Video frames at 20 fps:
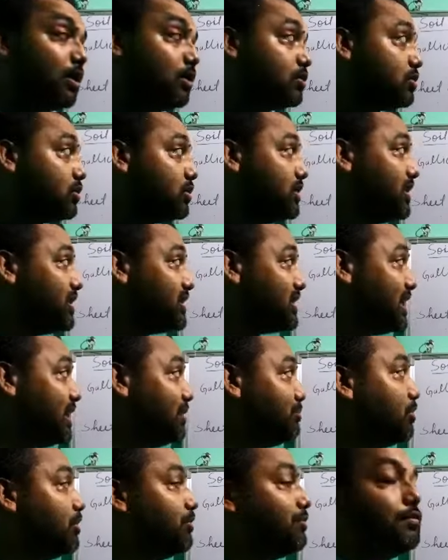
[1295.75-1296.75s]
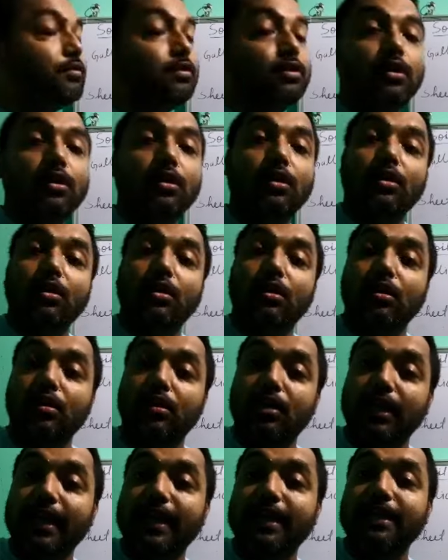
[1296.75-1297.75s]
So this type of
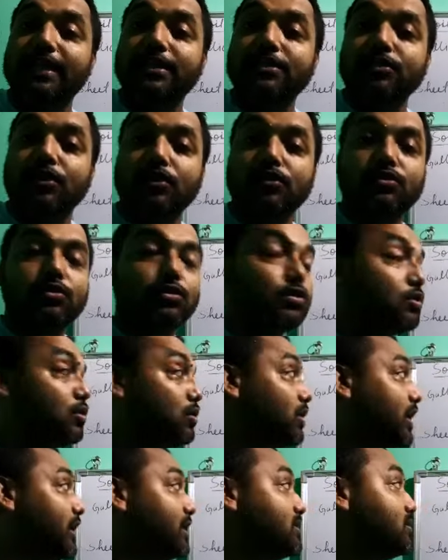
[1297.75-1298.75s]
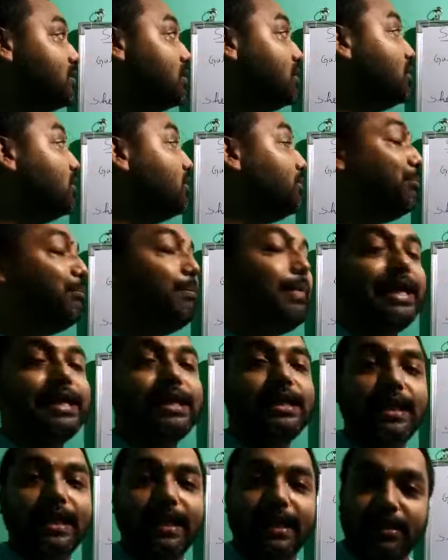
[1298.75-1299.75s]
land is also known as
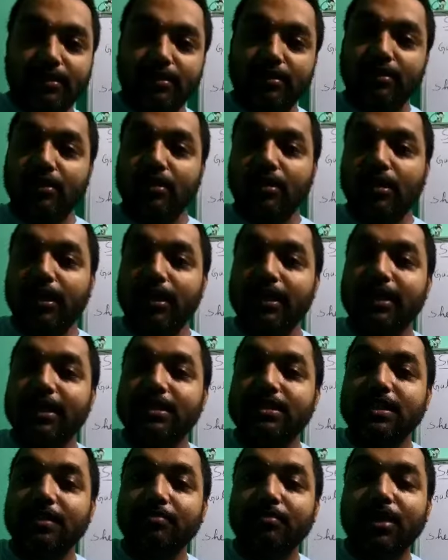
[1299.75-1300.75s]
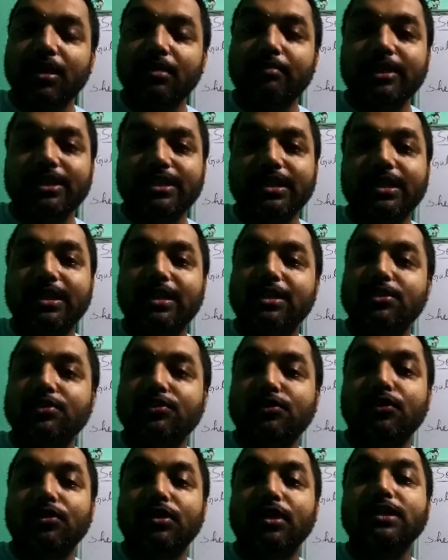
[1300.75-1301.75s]
bad land. In the Chambal basin, it
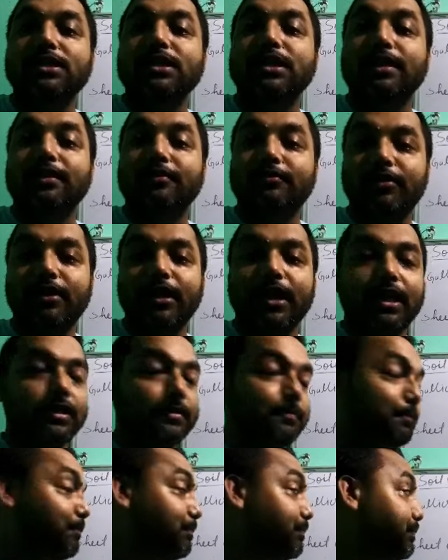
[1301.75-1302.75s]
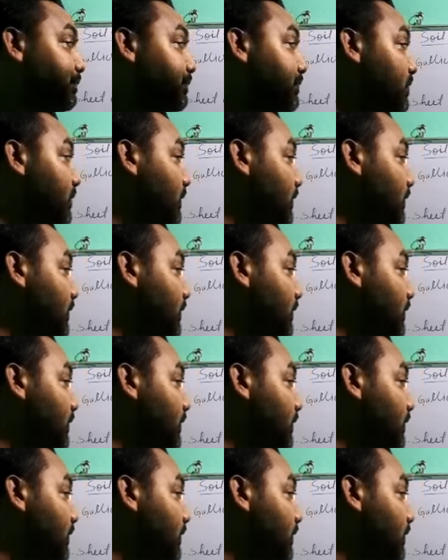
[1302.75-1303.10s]
is known as riverine.